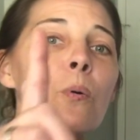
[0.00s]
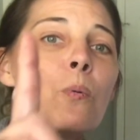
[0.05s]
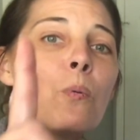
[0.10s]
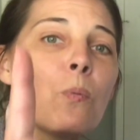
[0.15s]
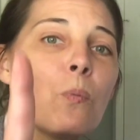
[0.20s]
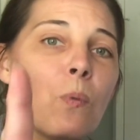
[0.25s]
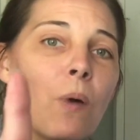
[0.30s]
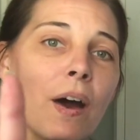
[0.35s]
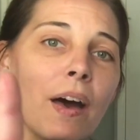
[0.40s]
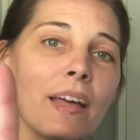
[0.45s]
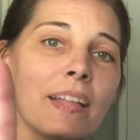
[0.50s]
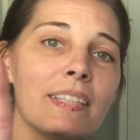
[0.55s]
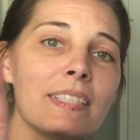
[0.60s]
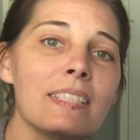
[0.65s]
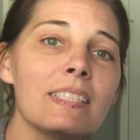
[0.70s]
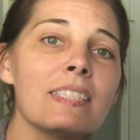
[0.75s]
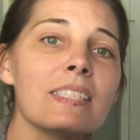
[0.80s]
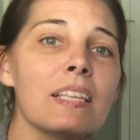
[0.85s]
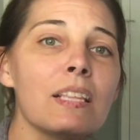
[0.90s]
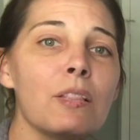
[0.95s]
1
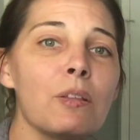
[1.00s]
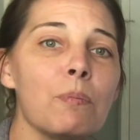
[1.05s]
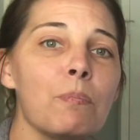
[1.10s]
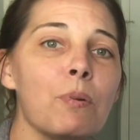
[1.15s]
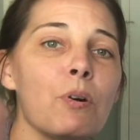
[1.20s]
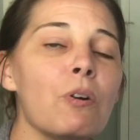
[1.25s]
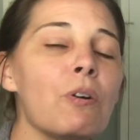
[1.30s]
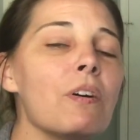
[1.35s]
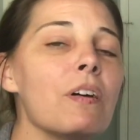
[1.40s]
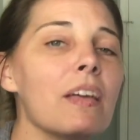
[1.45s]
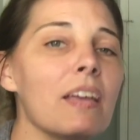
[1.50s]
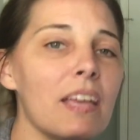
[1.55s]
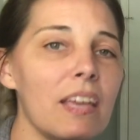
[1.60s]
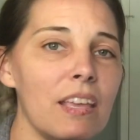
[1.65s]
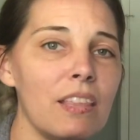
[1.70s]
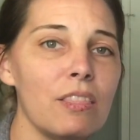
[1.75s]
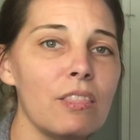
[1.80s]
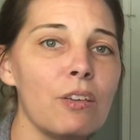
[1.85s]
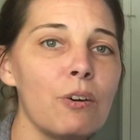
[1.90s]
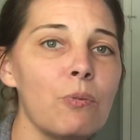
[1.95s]
syllable
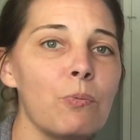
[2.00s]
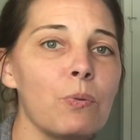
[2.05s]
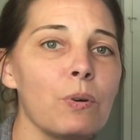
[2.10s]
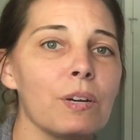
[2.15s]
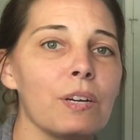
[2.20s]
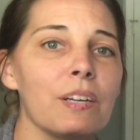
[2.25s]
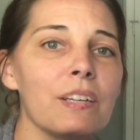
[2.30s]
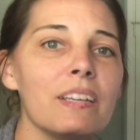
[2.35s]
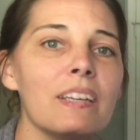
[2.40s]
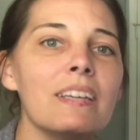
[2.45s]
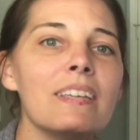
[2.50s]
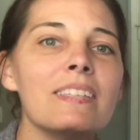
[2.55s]
in the word